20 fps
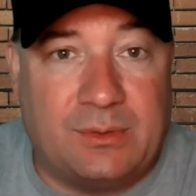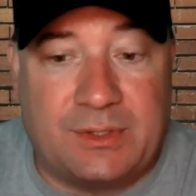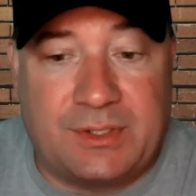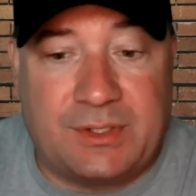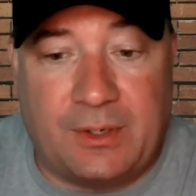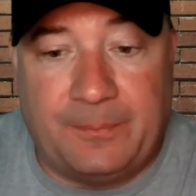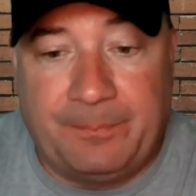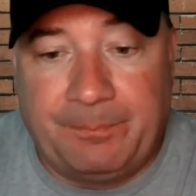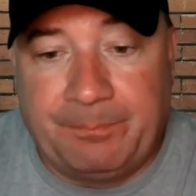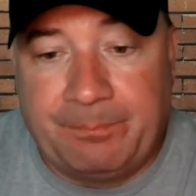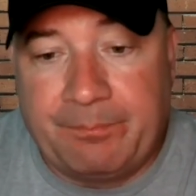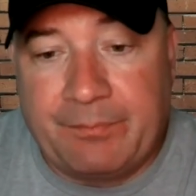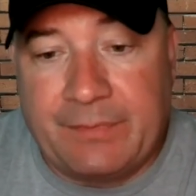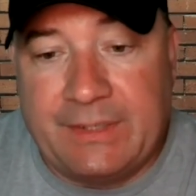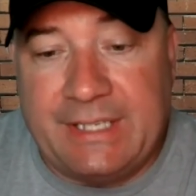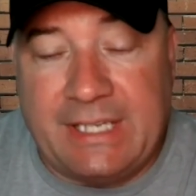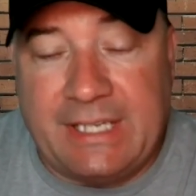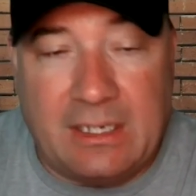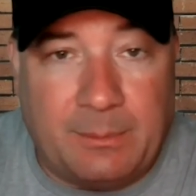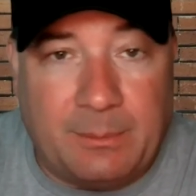So
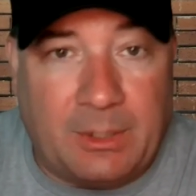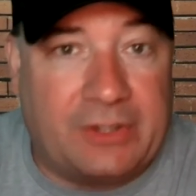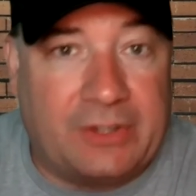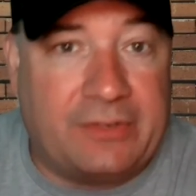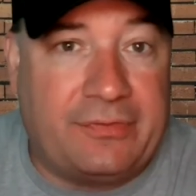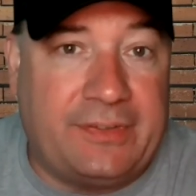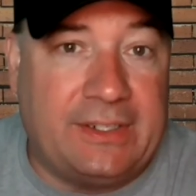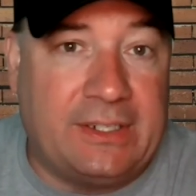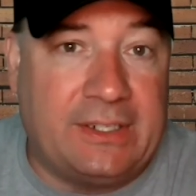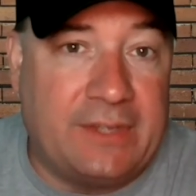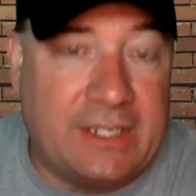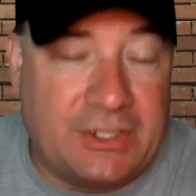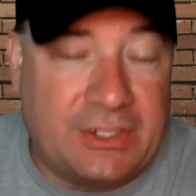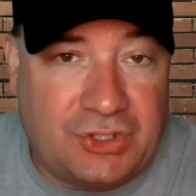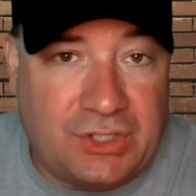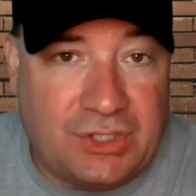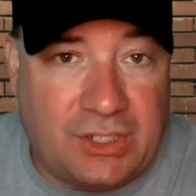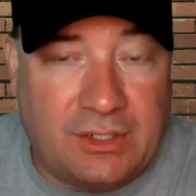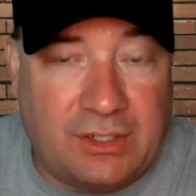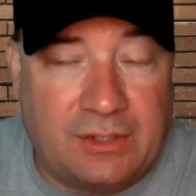get them on the field
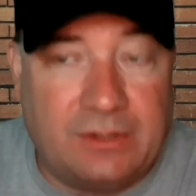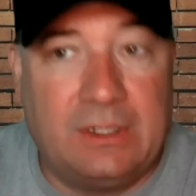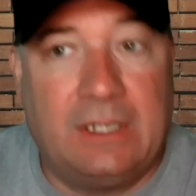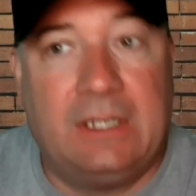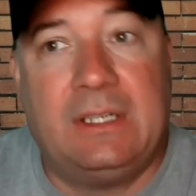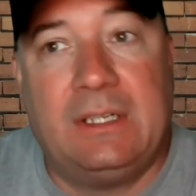this year